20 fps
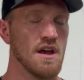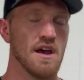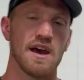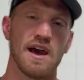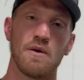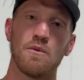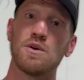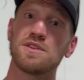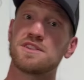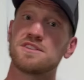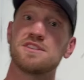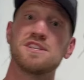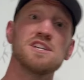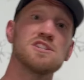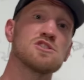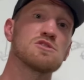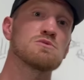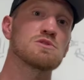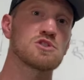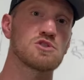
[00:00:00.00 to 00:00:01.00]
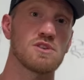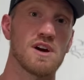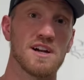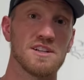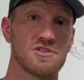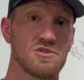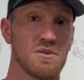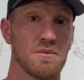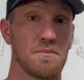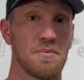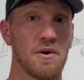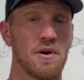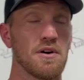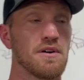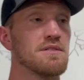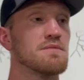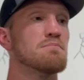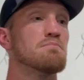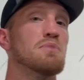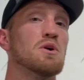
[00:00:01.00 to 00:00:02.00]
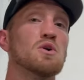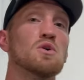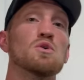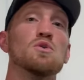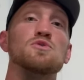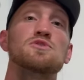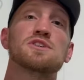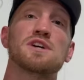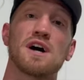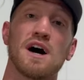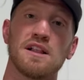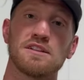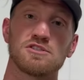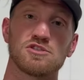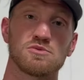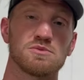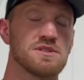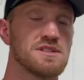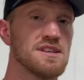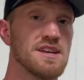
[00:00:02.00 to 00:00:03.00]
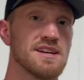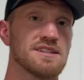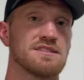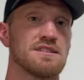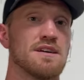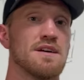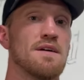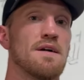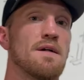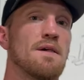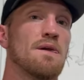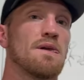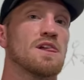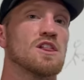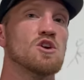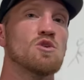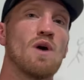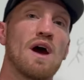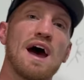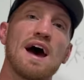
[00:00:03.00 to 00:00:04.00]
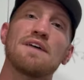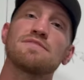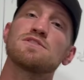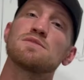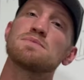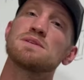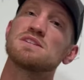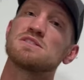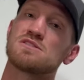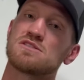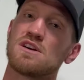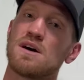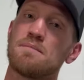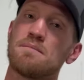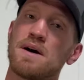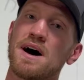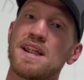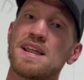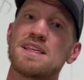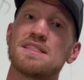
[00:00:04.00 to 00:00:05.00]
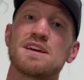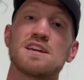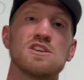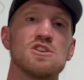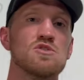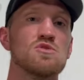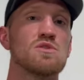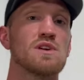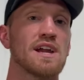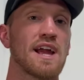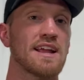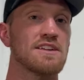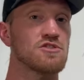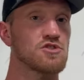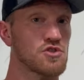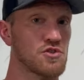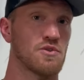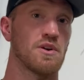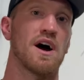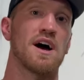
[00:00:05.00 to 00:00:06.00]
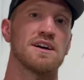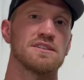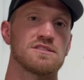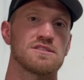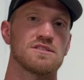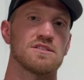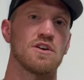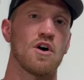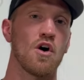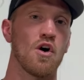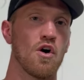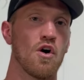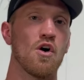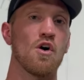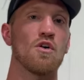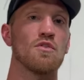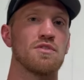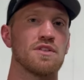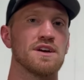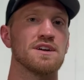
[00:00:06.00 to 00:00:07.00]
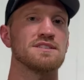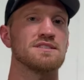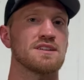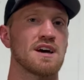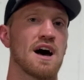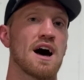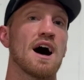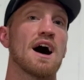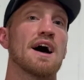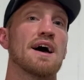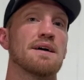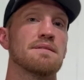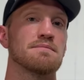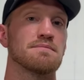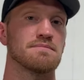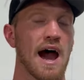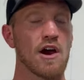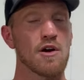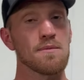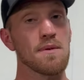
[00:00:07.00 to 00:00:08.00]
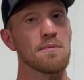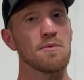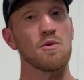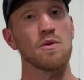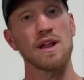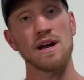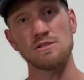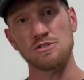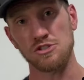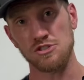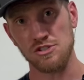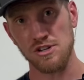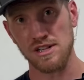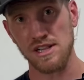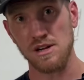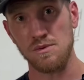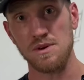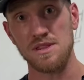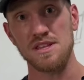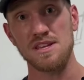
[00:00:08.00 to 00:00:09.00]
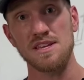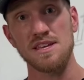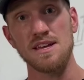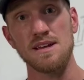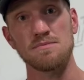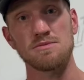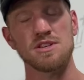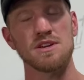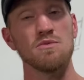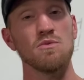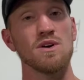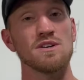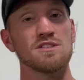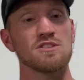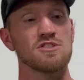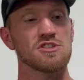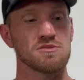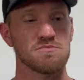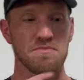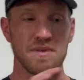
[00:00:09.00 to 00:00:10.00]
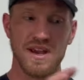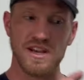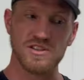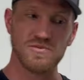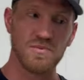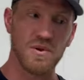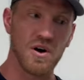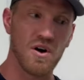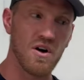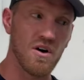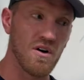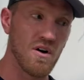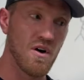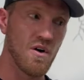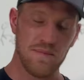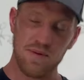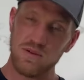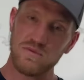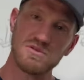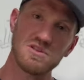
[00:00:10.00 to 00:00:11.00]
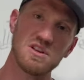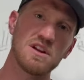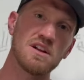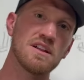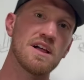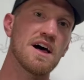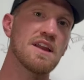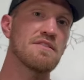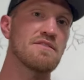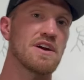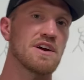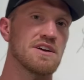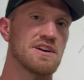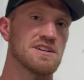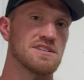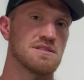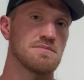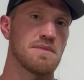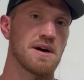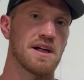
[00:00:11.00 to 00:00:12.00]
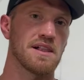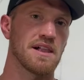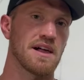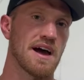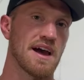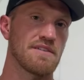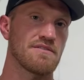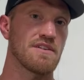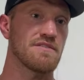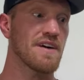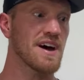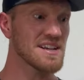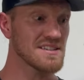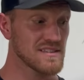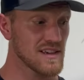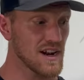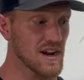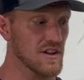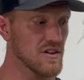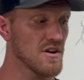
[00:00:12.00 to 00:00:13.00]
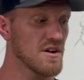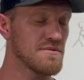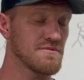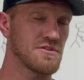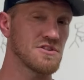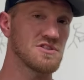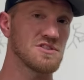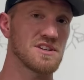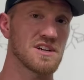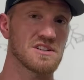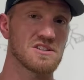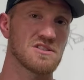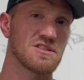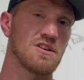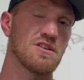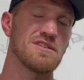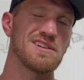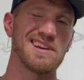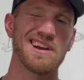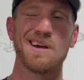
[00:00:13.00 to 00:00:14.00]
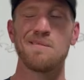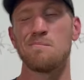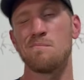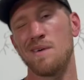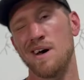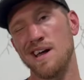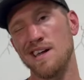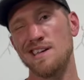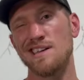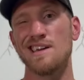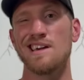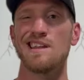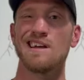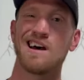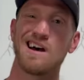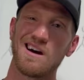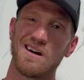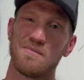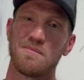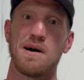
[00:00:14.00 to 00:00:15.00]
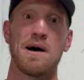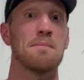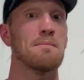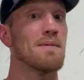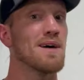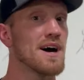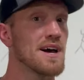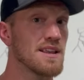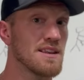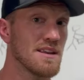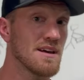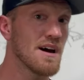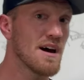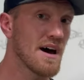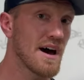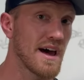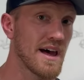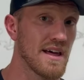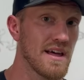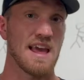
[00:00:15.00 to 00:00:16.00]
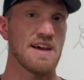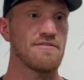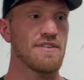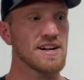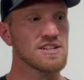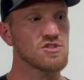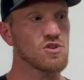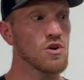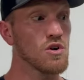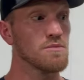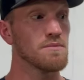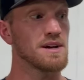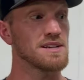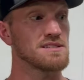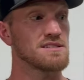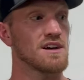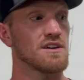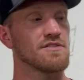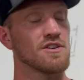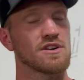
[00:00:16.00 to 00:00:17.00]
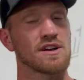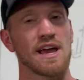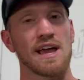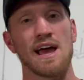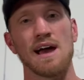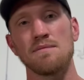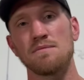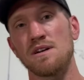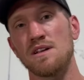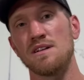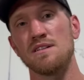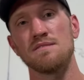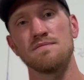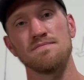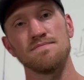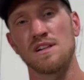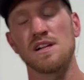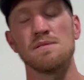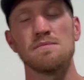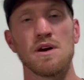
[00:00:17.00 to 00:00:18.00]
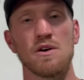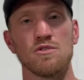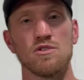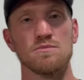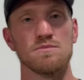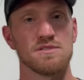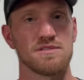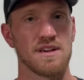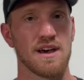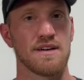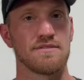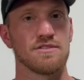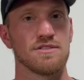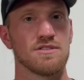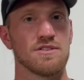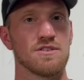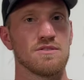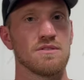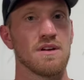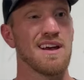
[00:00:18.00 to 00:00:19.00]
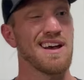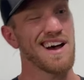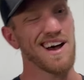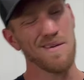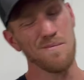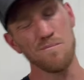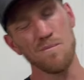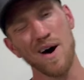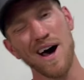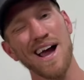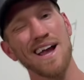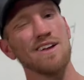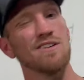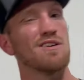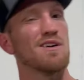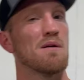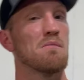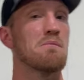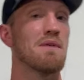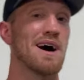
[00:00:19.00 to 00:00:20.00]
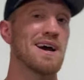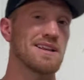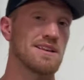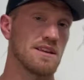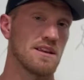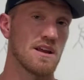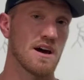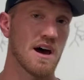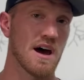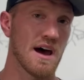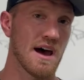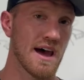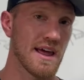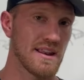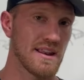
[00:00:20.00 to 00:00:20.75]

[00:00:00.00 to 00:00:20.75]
And what the teacher was trying to impart in bold colors was this: you have to be somebody that you can trust all the time. I remember when I was struggling with the yips, it wasn't just baseball, but it was in a lot of areas in my life. If I set an alarm for 6:30, I might get up, I might not. If I told myself, okay, I'm gonna clean my room this afternoon, I might or I might not.